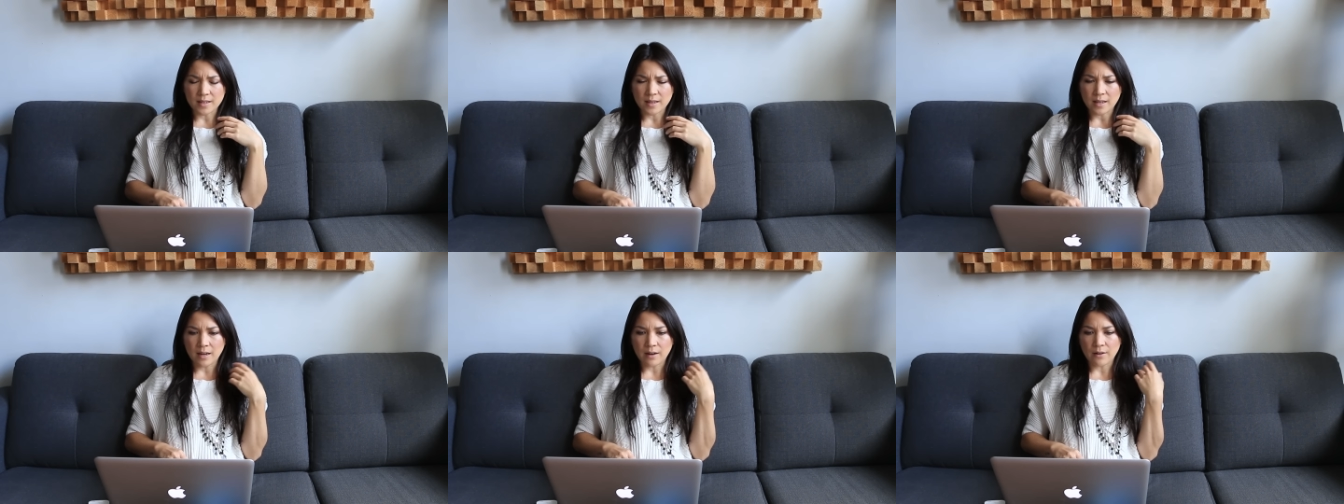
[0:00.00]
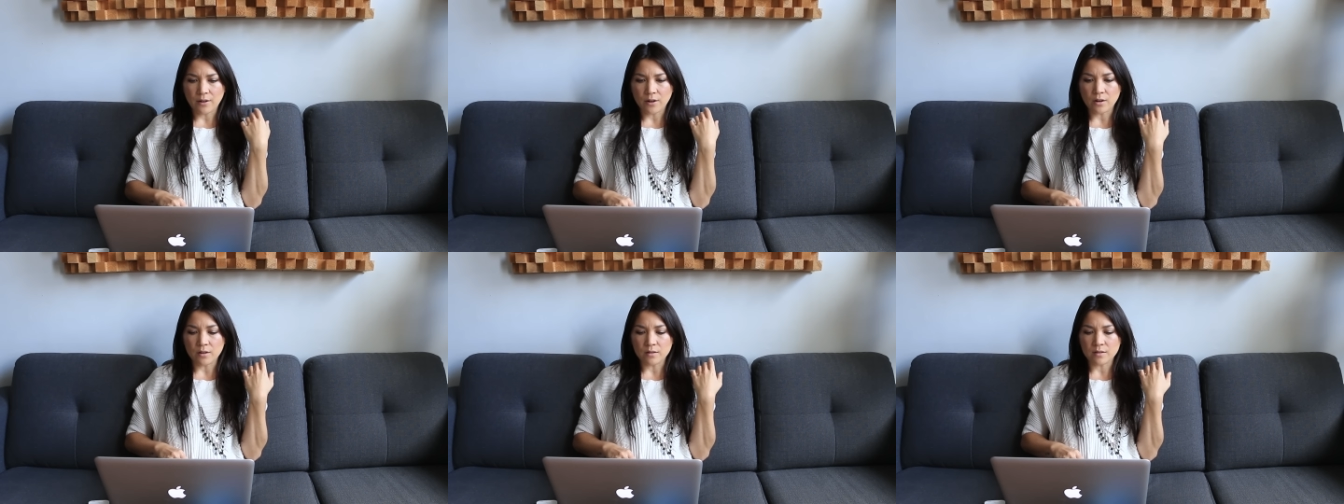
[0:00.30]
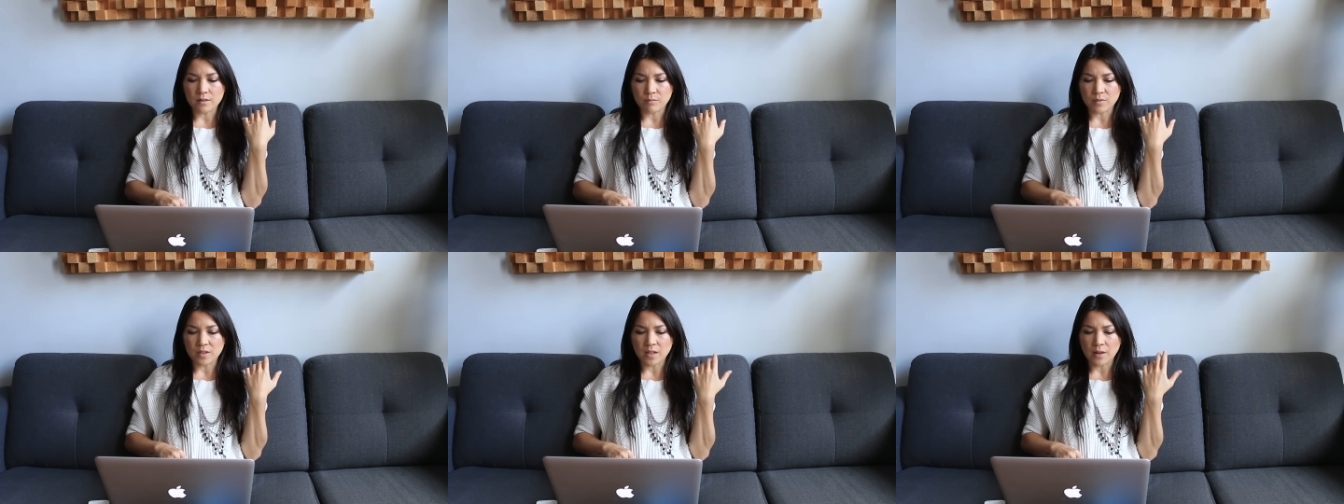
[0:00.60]
And then I
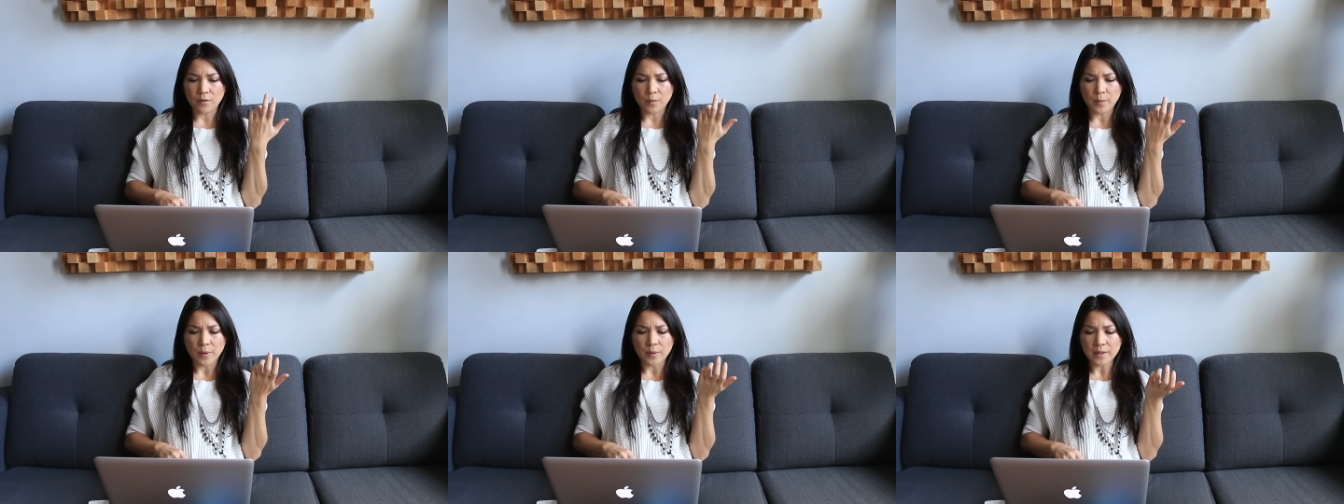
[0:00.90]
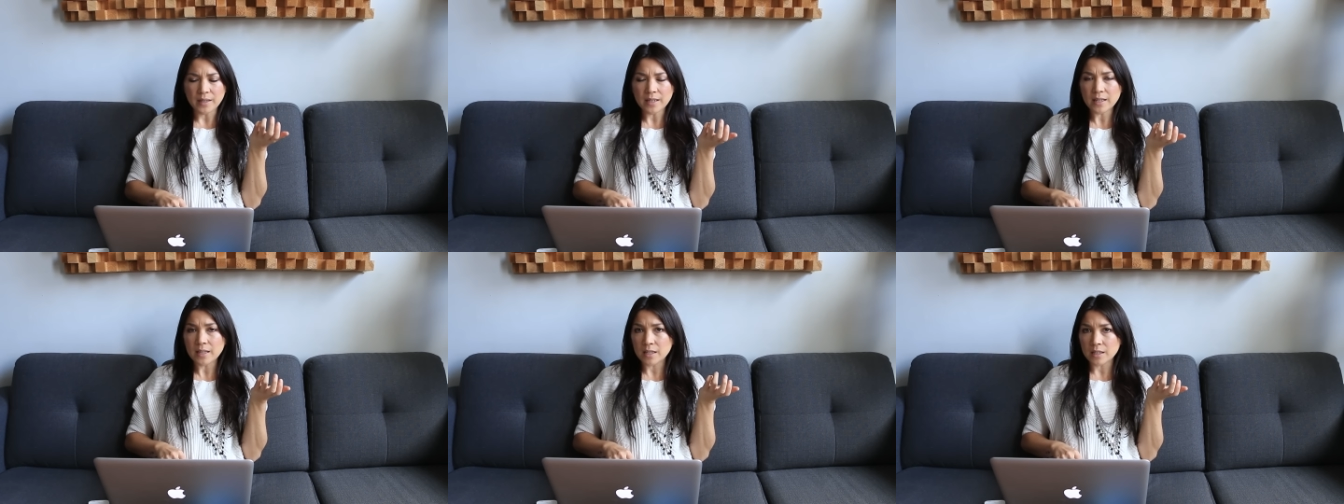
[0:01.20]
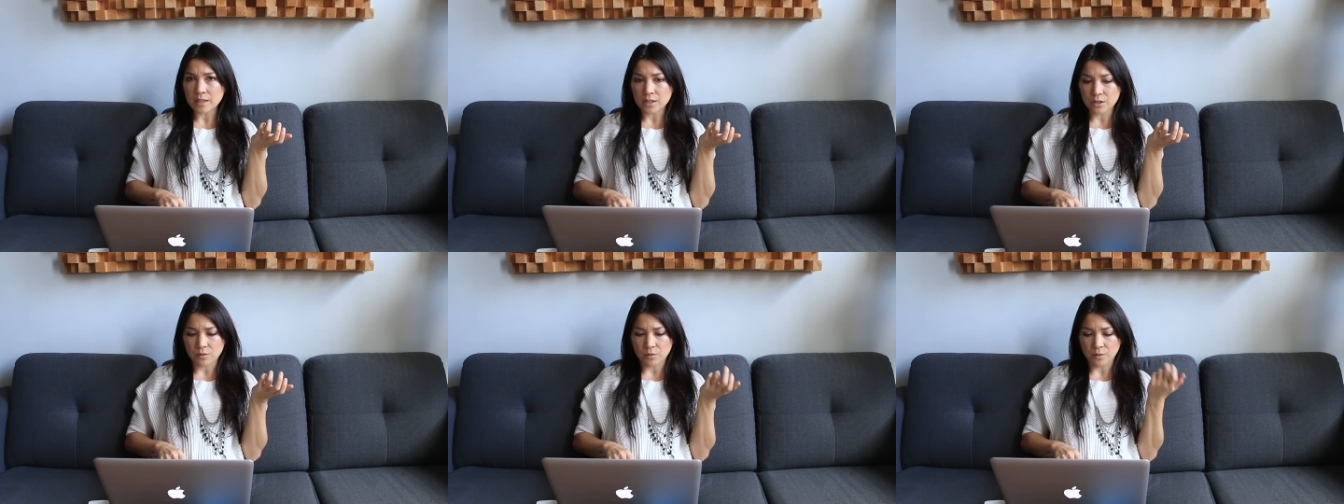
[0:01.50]
heard some stuff about
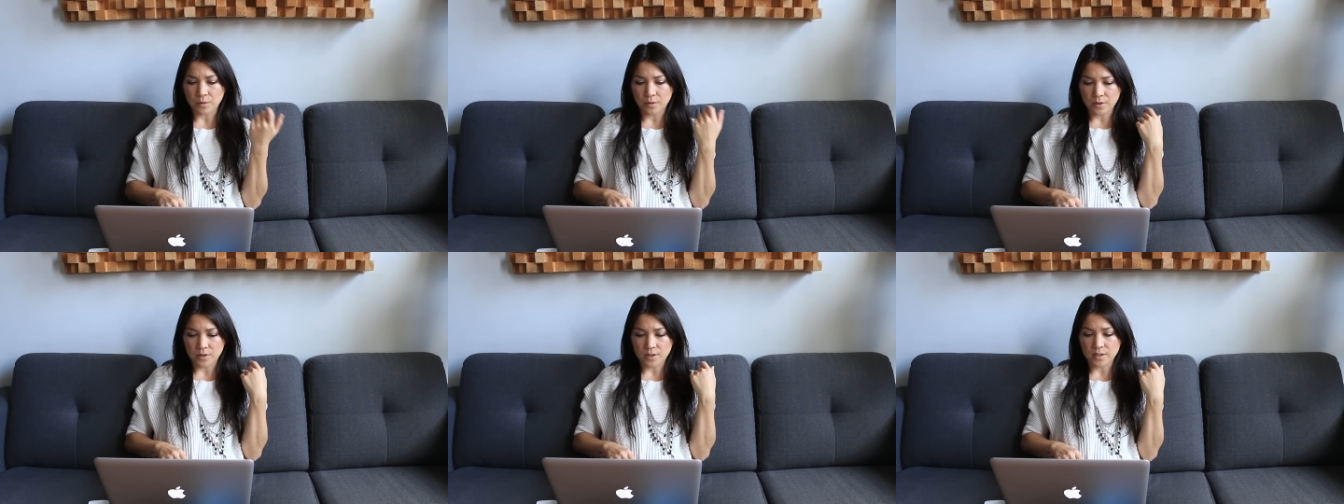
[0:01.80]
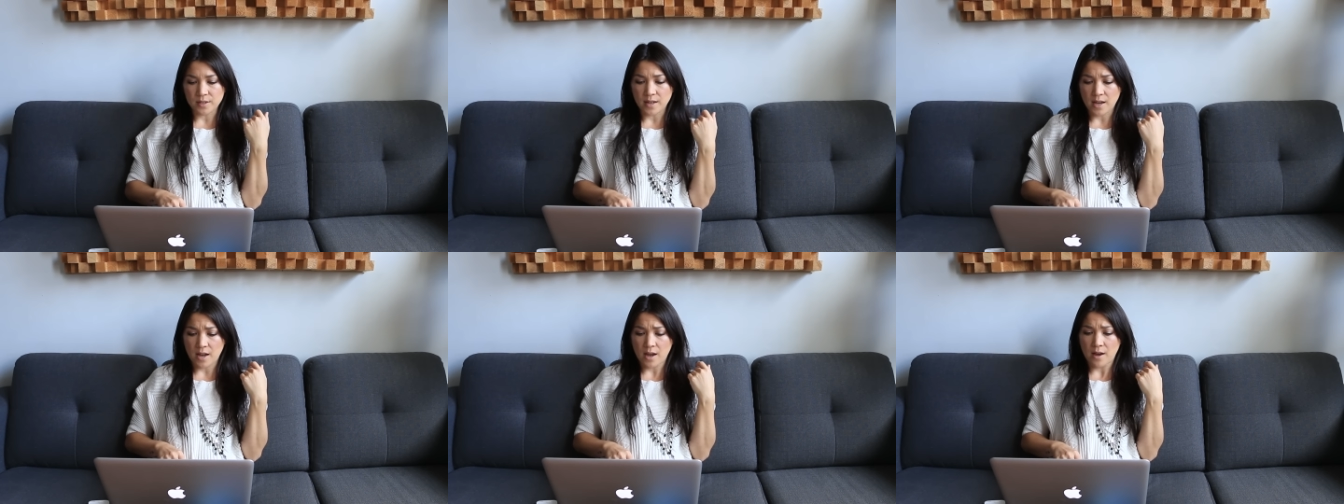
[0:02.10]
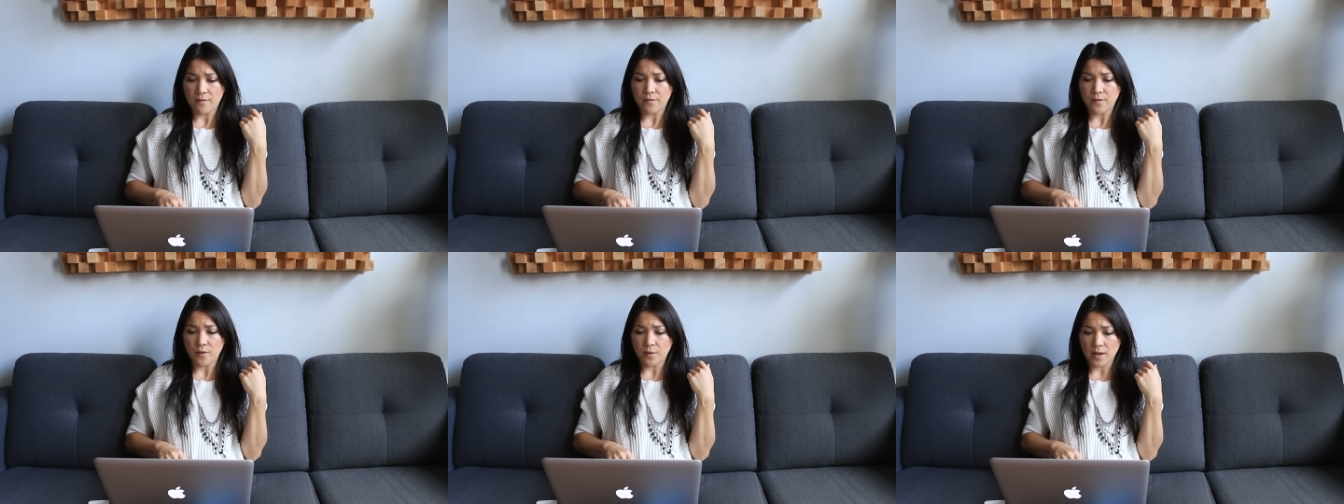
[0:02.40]
eating disorder
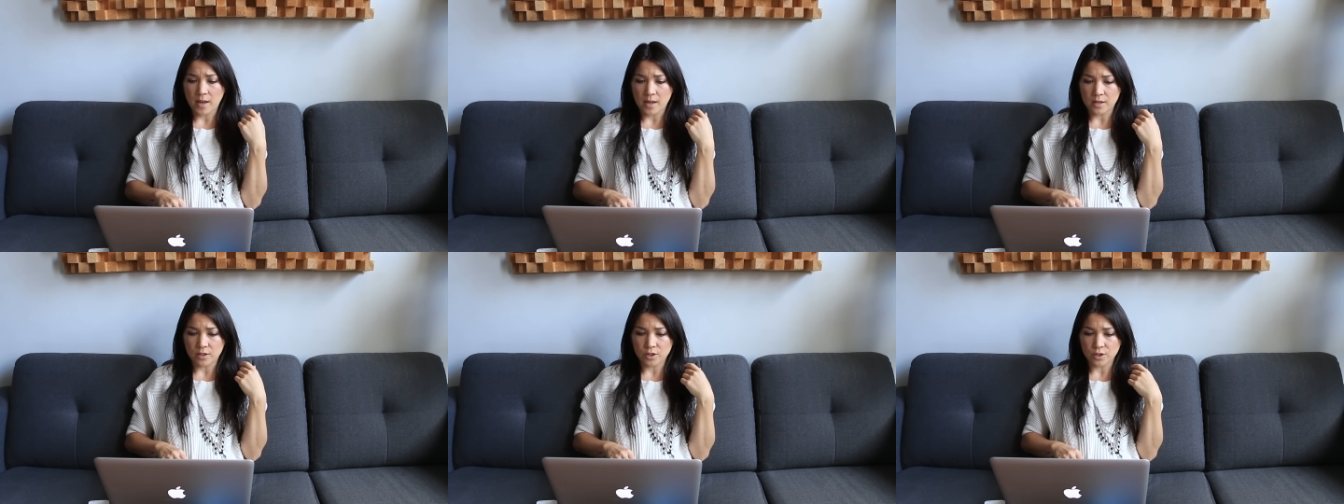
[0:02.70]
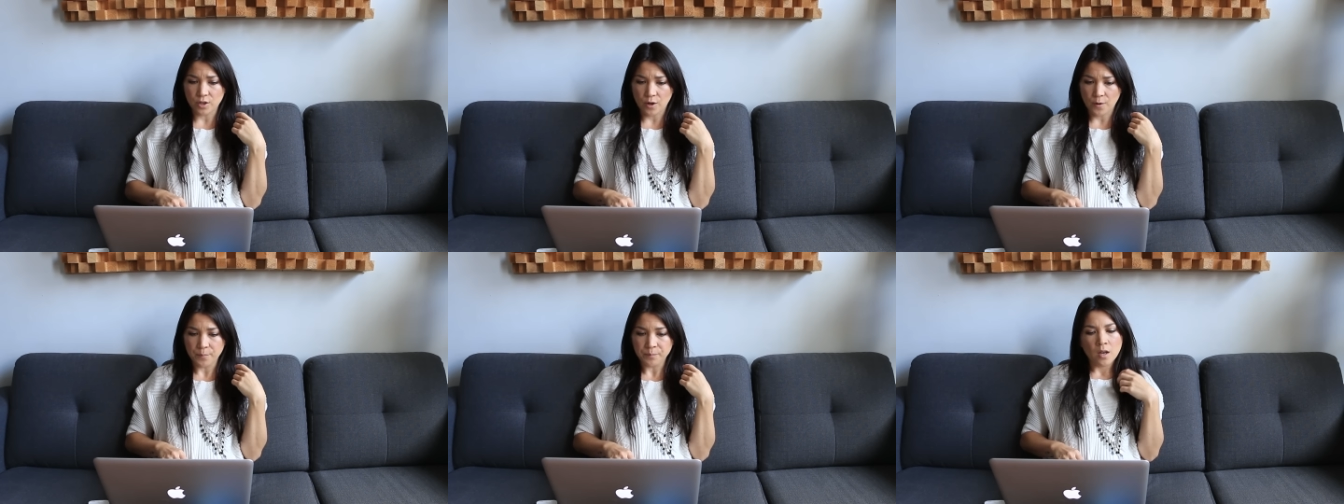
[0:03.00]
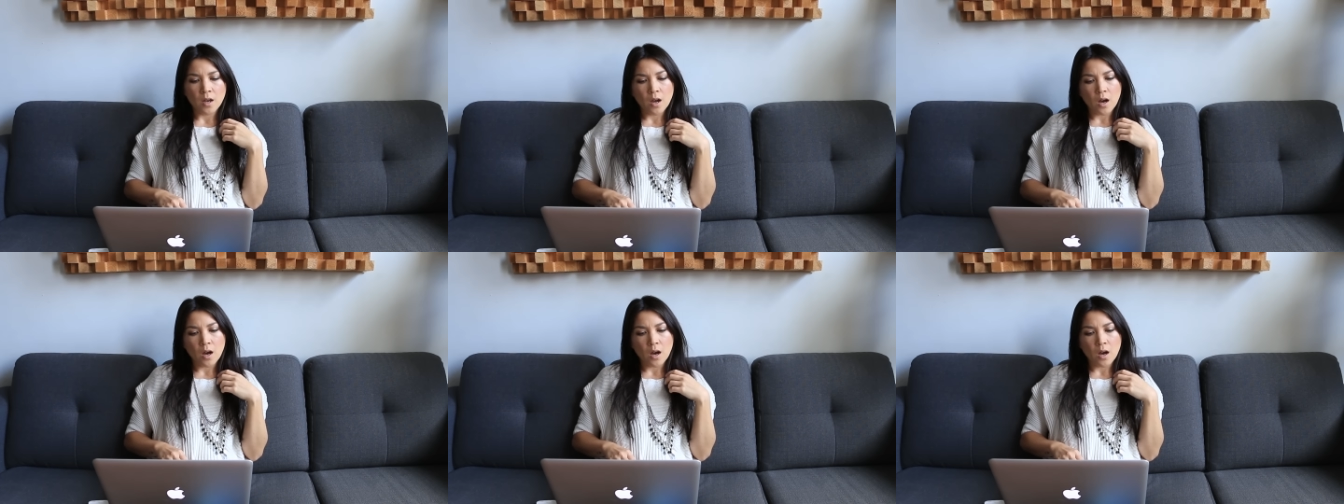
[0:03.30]
stuff. Okay, so